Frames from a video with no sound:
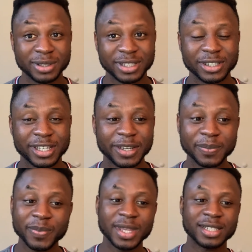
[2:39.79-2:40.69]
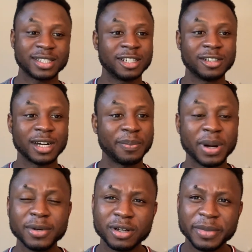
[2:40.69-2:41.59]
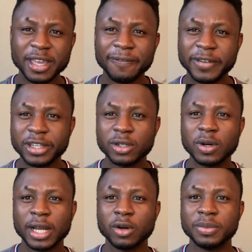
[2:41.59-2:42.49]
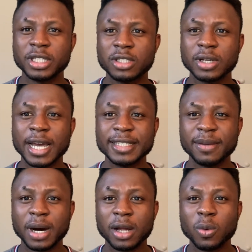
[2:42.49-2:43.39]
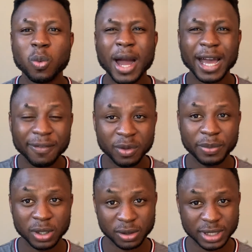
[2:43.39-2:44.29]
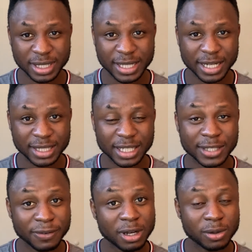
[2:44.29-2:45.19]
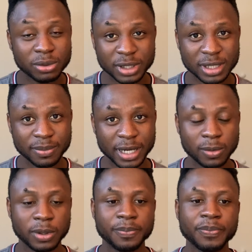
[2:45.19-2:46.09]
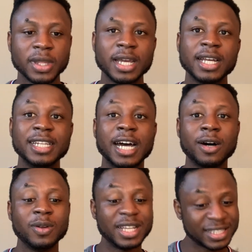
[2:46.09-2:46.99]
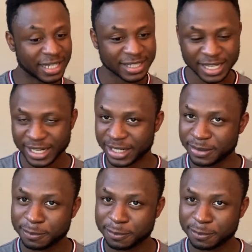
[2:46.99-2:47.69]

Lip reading: Okay, so I'm probably gonna make a video and update you guys about why I've not been consistent. It's for a good reason, by the way. Now let's get started.